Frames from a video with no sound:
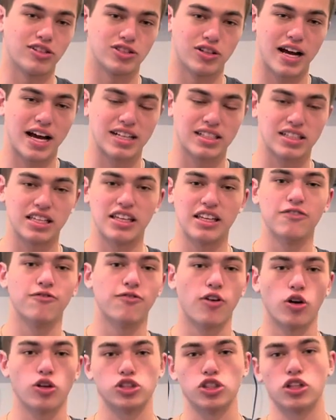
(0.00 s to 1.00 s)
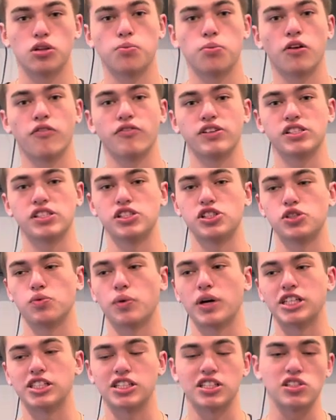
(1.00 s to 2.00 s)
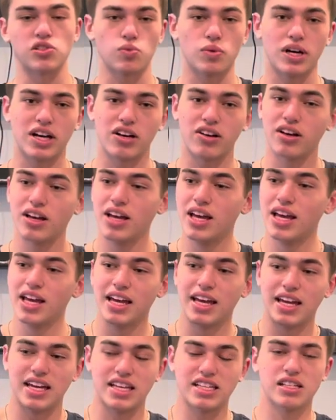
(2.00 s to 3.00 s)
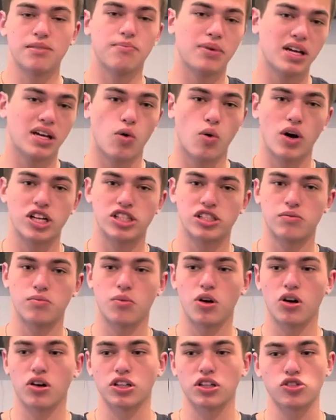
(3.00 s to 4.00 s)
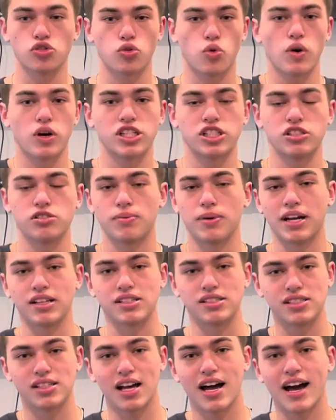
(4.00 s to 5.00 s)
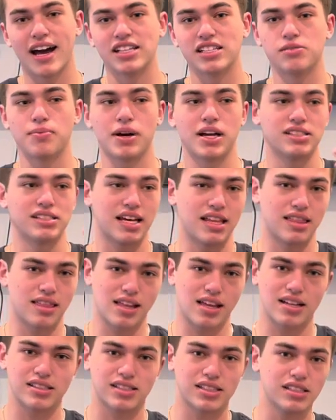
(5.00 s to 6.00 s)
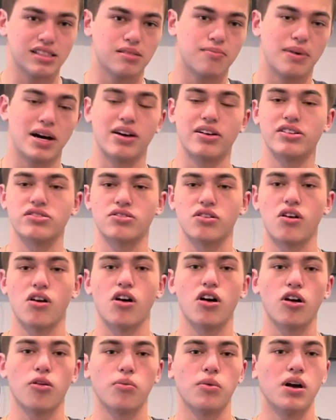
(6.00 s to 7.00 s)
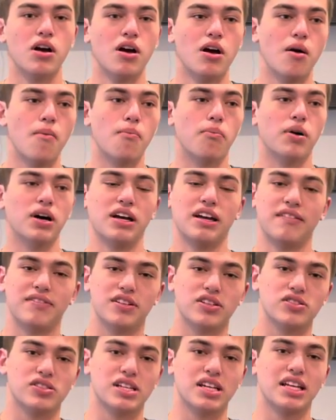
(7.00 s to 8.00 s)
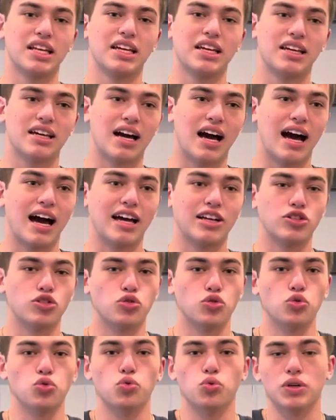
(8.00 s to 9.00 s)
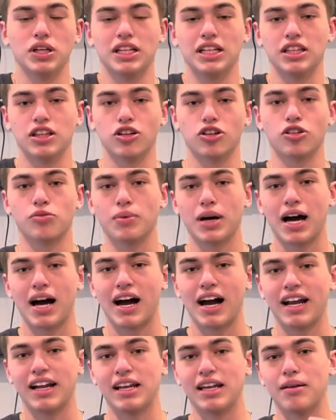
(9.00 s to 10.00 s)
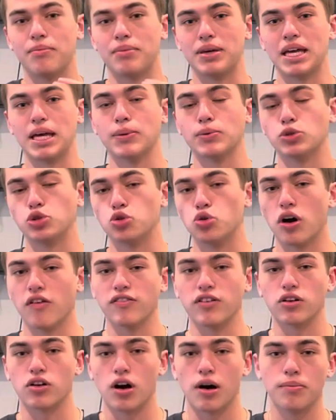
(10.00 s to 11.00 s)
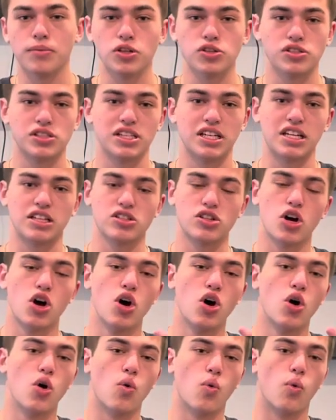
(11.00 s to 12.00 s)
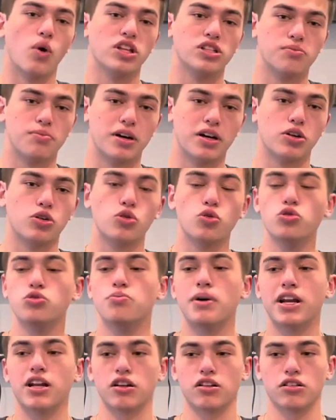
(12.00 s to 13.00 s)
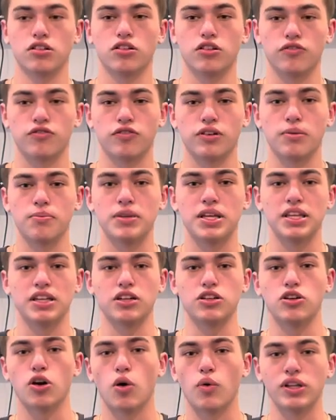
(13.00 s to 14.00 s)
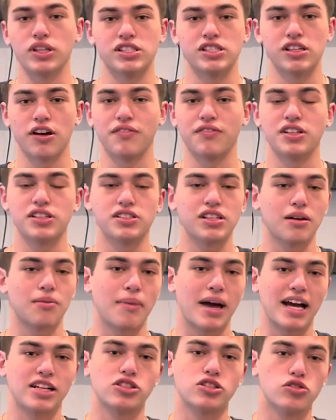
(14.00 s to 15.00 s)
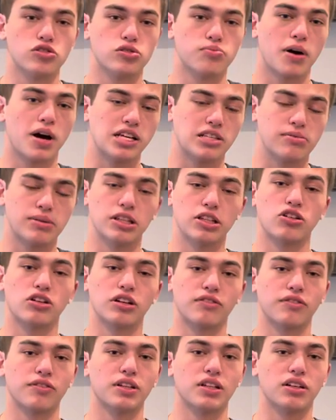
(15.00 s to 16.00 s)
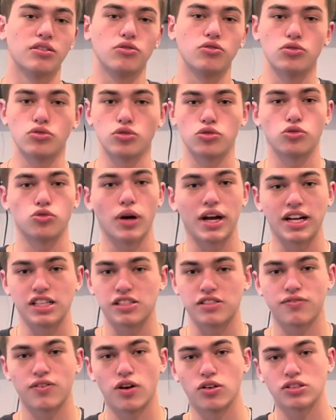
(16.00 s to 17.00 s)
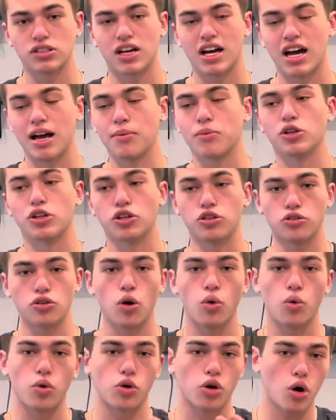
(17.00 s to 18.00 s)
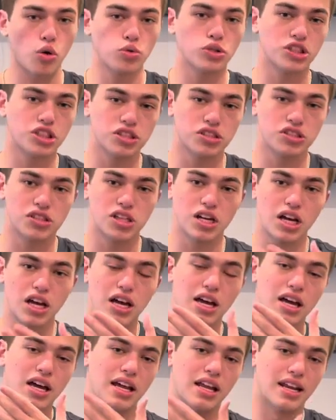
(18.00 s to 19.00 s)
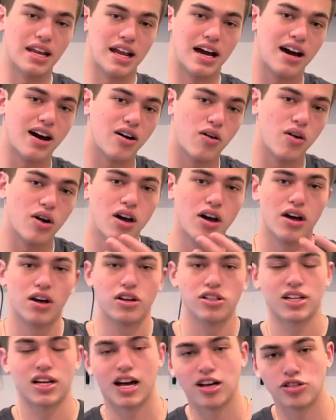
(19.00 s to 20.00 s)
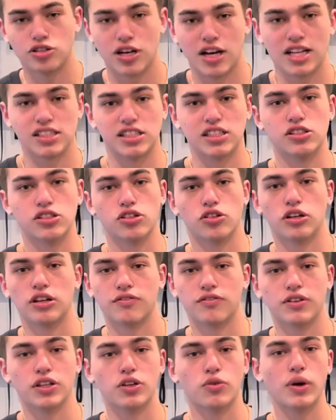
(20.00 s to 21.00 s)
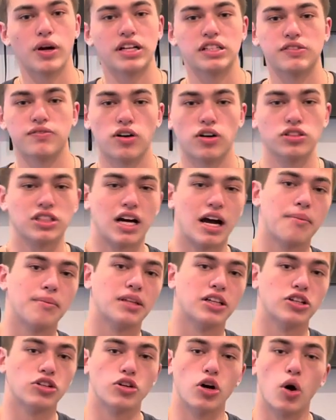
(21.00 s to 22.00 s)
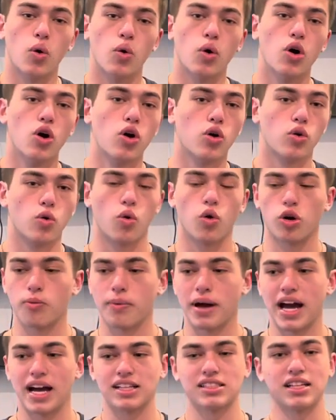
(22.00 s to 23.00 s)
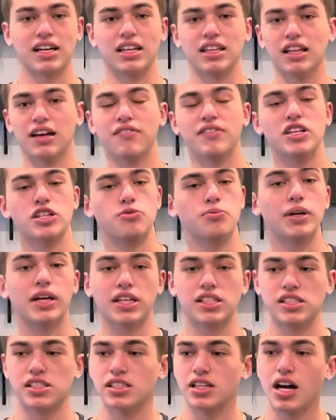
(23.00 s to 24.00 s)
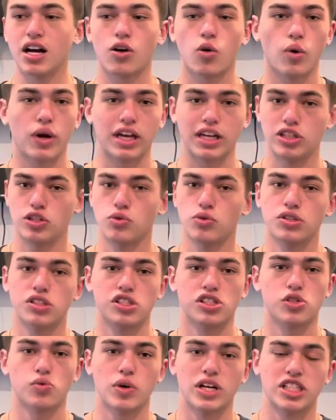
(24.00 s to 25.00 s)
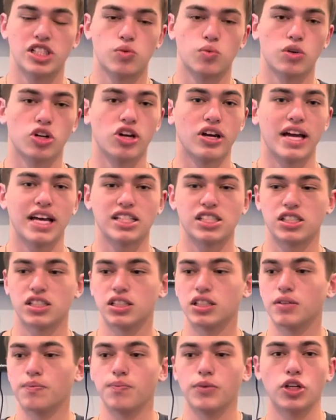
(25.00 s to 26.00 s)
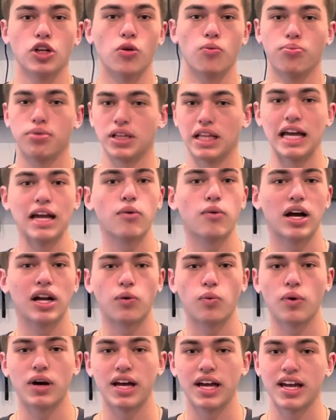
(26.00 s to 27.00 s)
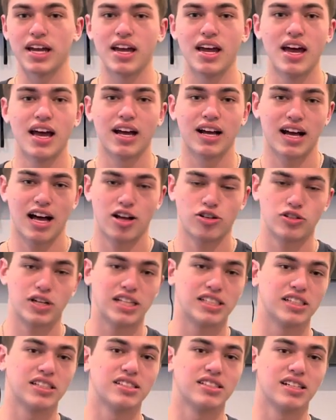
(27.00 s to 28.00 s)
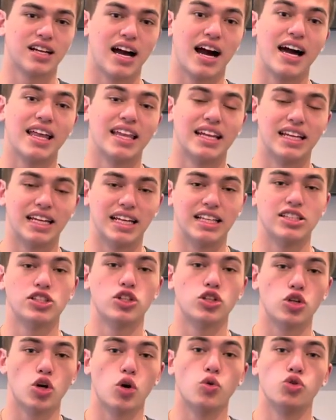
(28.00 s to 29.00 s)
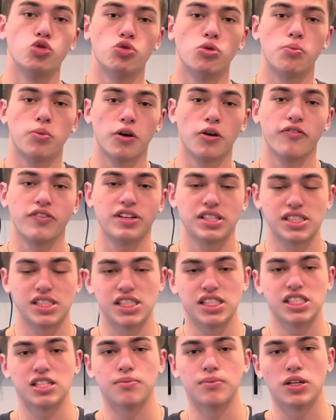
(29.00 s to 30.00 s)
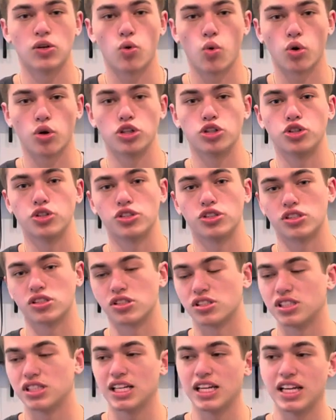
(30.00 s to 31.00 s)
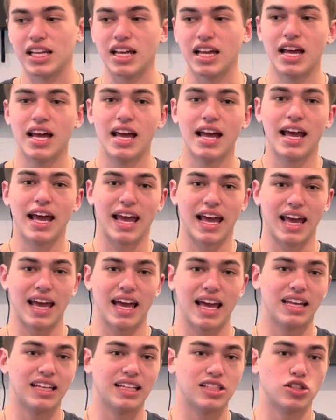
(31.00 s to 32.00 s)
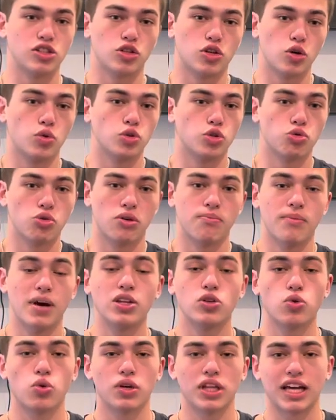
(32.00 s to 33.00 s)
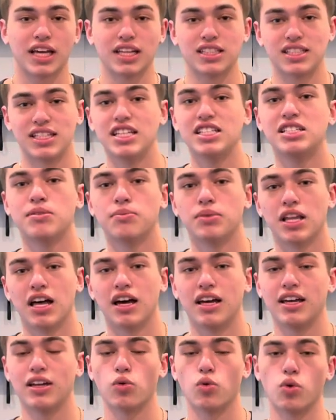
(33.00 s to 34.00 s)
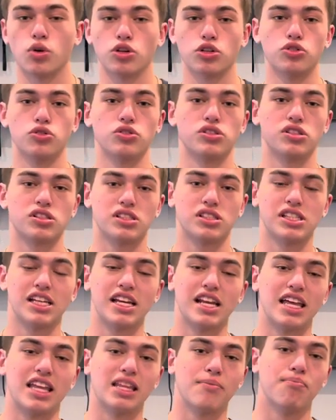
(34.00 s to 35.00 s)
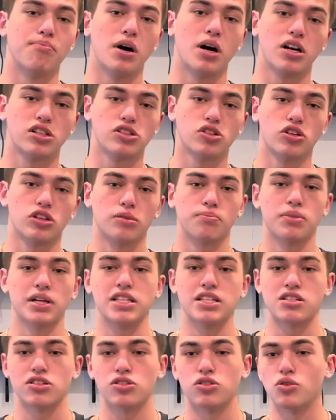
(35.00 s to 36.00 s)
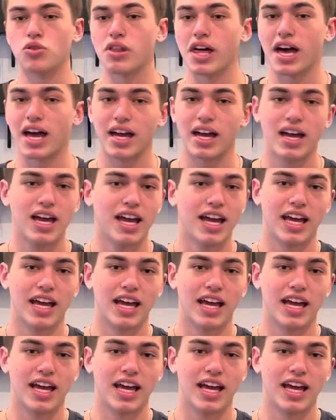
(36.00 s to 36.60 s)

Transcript: Trask. He falls into the perfect situation as well. He's a big question mark. There's questions about his size, about his athleticism, about his arm. But if there's any guy to really learn behind and be able to overcome those things, what's be- who's better to learn from than the GOAT itself? Just like Mac Jones possibly learning from the greatest of all time or the GOAT coaches. Now, Kyle Trask is learning from the greatest of all time and the GOAT quarterbacks. I love this because he's not going into a situation where he has to, you know, play right away. Kyle Trask is a guy that needs to go to a perfect system in order to succeed and needs to go to a mentor that could teach him a lot in order to succeed and the Bucs are the place to do that.